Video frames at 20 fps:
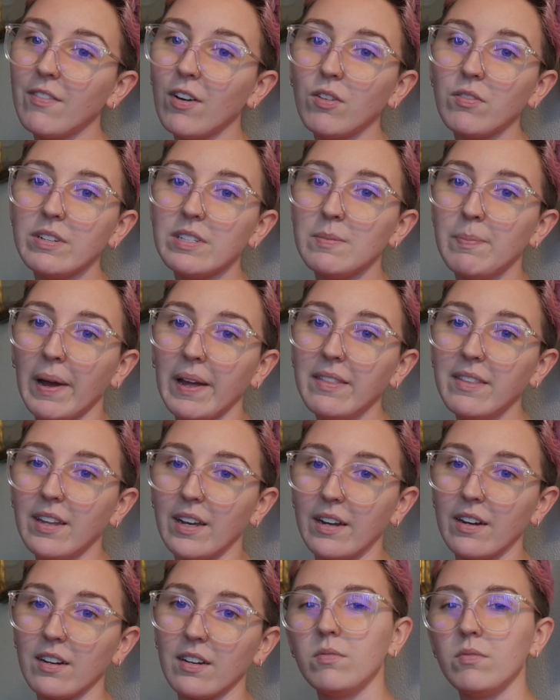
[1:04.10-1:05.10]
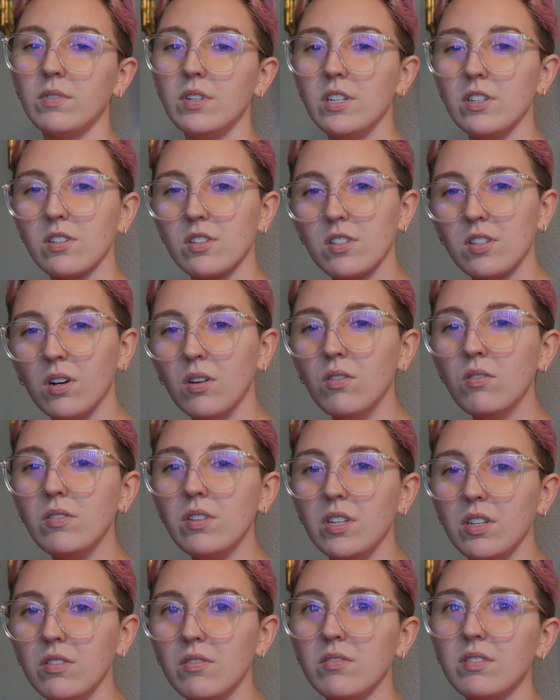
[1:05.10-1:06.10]
always been there. When you're so
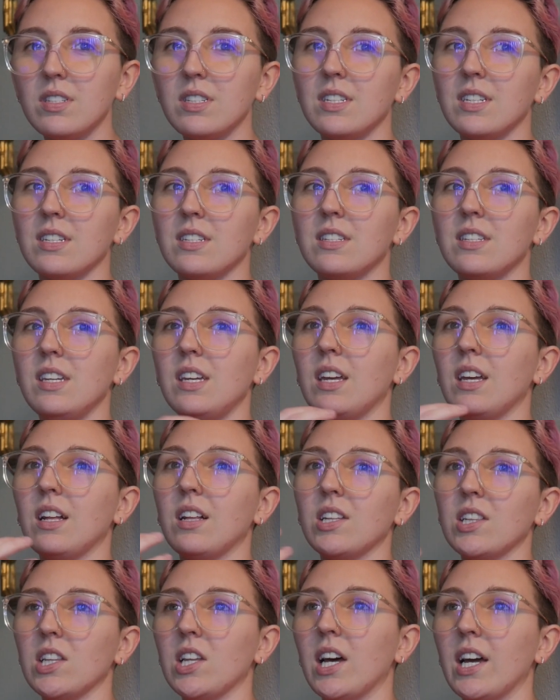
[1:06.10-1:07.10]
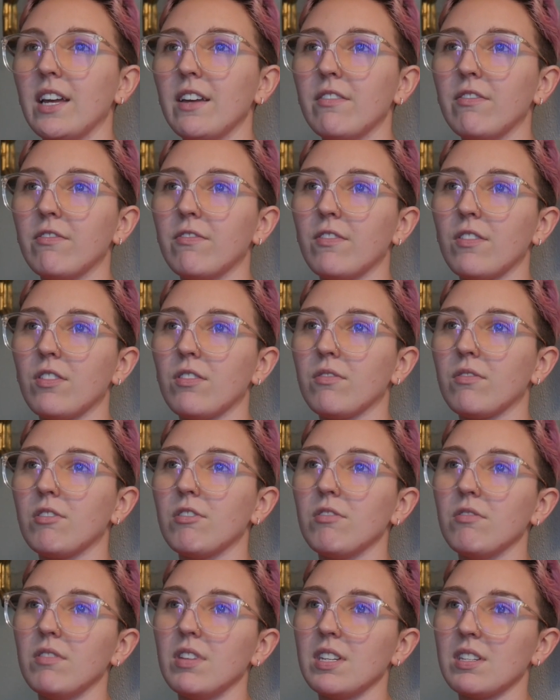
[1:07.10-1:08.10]
used to seeing life
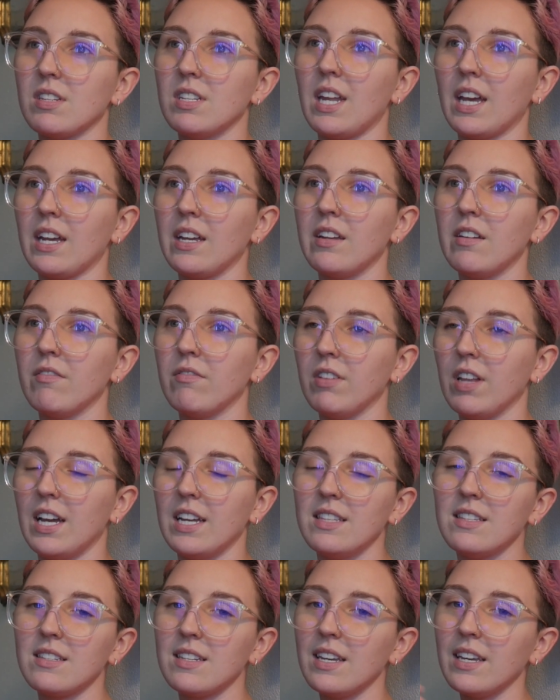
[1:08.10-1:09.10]
through this negative lens,